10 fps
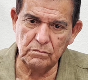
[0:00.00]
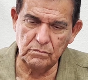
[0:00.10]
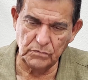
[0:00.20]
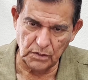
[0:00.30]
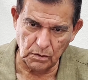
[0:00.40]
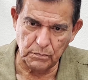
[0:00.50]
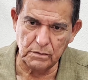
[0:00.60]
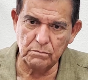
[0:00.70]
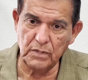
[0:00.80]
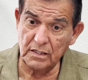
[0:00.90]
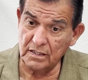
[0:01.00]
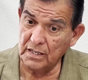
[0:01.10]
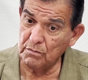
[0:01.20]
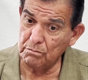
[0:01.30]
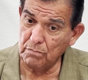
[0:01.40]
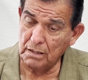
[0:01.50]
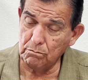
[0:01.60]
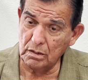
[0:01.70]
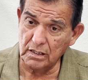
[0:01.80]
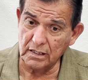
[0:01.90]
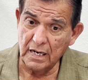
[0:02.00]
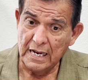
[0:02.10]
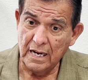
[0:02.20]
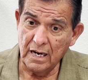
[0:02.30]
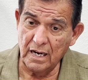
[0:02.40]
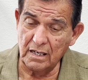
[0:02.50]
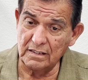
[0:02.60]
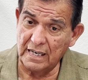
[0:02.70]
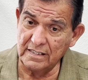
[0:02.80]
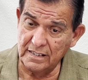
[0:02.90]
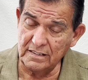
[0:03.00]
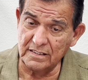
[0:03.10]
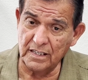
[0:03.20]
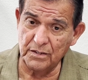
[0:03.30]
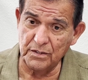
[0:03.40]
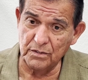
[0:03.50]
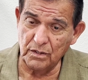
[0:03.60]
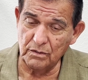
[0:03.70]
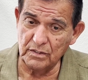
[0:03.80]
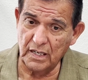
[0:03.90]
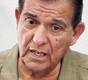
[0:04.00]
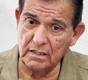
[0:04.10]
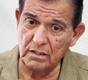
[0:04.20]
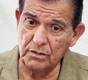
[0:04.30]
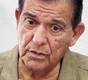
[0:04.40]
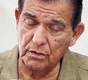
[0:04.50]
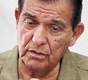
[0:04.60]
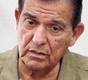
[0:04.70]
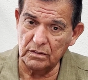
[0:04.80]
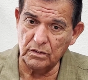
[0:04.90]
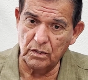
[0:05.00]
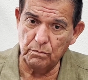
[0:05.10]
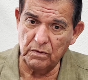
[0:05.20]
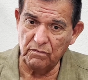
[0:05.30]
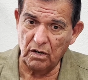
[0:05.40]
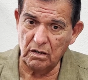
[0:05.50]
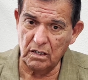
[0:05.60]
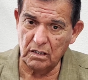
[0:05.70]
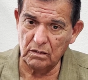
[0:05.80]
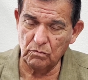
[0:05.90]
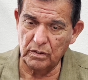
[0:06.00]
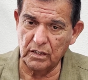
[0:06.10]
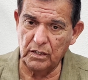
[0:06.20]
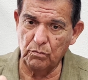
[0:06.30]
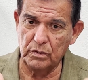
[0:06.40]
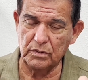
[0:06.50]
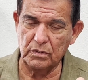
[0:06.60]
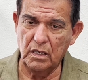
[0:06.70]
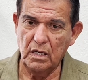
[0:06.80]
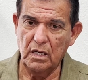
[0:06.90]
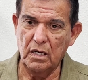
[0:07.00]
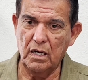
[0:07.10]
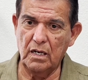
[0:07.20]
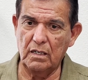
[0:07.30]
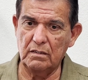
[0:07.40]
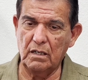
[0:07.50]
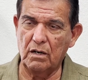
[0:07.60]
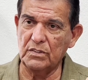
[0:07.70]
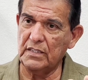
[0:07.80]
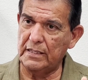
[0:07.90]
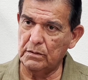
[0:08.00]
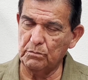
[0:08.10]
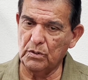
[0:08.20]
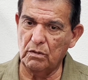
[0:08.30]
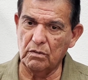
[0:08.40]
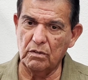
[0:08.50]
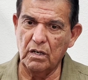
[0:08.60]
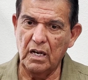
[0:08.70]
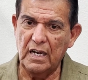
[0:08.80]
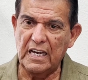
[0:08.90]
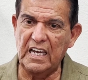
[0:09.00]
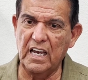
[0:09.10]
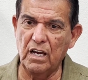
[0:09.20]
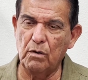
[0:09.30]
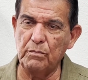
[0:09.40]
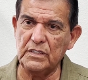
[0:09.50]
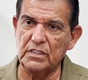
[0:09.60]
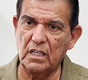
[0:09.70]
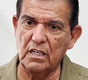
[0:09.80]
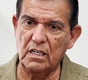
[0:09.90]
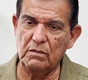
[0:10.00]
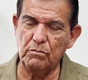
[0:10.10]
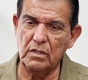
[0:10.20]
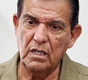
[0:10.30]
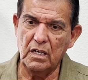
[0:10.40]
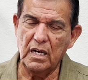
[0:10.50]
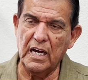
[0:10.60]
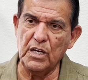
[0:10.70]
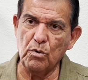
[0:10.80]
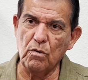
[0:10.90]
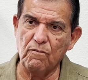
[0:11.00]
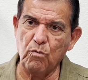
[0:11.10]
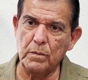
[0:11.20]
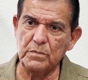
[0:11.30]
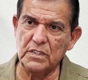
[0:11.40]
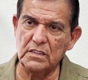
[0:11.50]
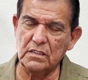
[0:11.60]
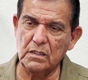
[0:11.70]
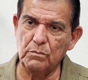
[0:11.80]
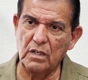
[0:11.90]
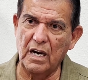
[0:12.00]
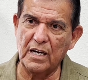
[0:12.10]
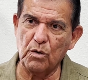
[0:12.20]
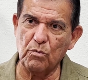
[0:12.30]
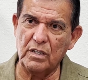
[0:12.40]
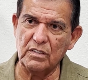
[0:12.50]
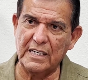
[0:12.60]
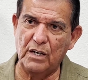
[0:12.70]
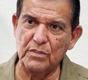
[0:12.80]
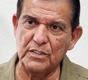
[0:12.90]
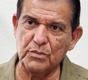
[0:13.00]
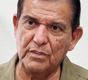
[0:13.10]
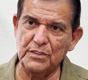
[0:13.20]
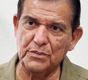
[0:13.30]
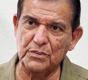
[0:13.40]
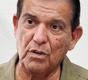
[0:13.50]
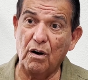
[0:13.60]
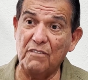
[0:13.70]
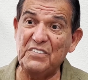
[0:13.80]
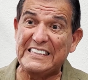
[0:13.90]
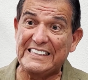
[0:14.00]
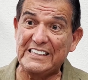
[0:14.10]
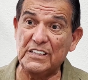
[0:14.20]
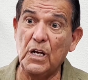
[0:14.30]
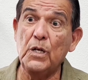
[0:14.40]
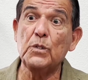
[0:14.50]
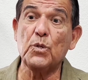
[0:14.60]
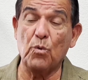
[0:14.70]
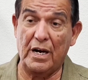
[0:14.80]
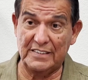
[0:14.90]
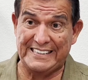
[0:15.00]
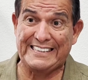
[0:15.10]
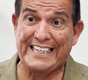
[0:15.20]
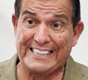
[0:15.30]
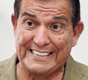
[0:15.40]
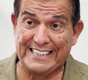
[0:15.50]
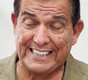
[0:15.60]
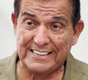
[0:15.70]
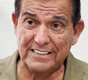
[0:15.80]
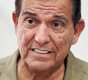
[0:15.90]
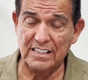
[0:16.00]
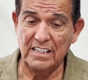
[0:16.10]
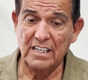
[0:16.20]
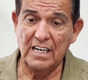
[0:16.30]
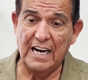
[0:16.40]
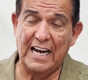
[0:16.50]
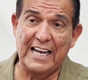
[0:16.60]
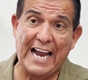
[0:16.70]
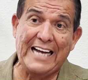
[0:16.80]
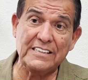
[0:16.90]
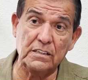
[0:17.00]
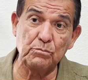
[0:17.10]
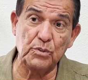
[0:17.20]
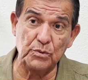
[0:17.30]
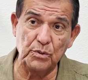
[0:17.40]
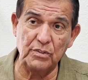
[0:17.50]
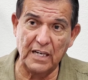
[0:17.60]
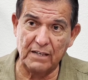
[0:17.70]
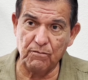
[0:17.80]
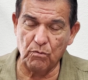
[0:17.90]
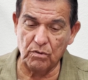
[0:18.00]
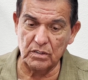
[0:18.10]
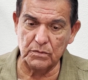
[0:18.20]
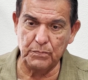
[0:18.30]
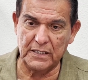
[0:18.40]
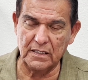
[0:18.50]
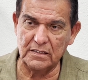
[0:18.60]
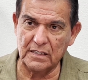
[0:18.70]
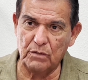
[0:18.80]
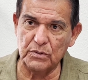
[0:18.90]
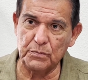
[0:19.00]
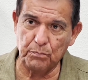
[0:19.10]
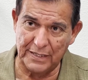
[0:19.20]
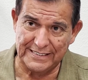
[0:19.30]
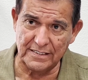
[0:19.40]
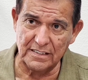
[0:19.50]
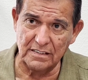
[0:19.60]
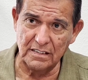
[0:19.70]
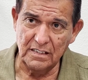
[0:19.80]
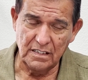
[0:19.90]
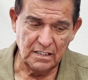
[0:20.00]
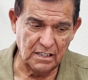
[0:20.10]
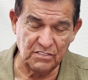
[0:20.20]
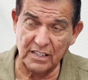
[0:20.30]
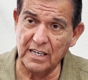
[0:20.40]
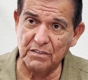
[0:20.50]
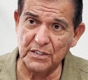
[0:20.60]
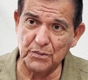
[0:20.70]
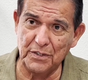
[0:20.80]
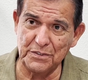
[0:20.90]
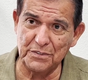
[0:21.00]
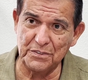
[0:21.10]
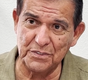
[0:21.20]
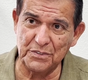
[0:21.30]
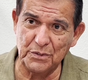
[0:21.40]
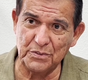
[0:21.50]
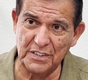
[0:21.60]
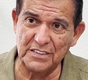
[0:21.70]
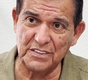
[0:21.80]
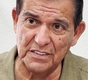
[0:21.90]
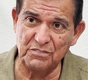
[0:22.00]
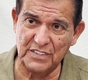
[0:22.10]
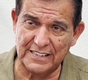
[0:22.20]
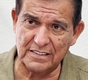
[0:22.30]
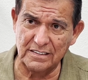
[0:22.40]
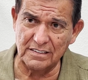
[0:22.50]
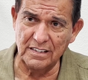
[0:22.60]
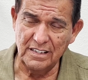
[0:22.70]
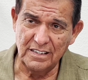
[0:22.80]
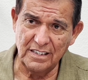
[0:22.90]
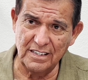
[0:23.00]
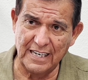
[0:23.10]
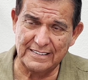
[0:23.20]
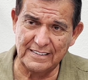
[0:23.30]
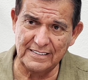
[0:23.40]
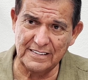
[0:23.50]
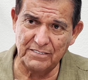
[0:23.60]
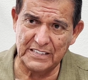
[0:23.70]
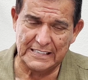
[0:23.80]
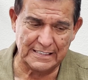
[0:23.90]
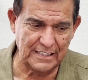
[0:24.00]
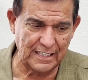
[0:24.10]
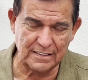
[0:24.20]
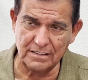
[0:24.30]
Gentleman by the name of Bob Bullock. I didn't tell you though that during the term of when he was our state comptroller, he helped me set up a uniform system of how to run county treasurer's offices throughout the state of Texas. I had asked him to do that for us because I was president of the County Treasurers Association of Texas in 1976.